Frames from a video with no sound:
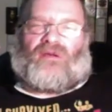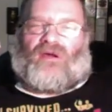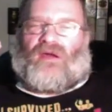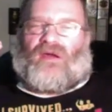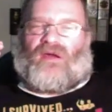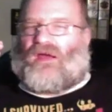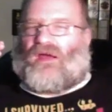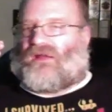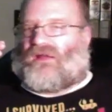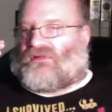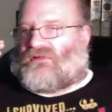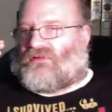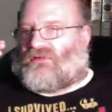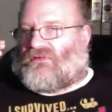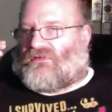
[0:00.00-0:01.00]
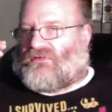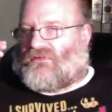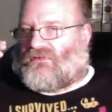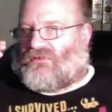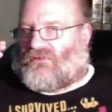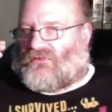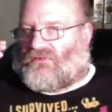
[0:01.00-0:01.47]
I had
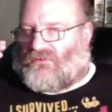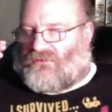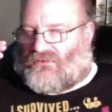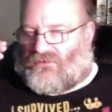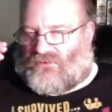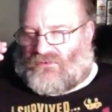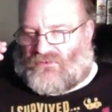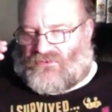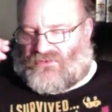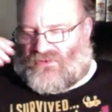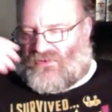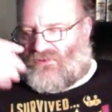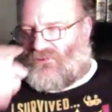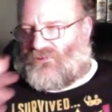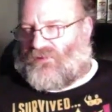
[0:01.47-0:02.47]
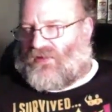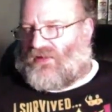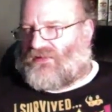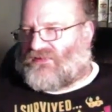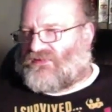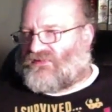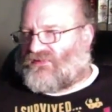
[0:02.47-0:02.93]

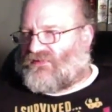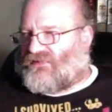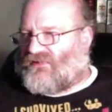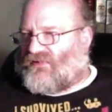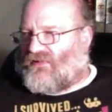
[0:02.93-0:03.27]
girlfriends,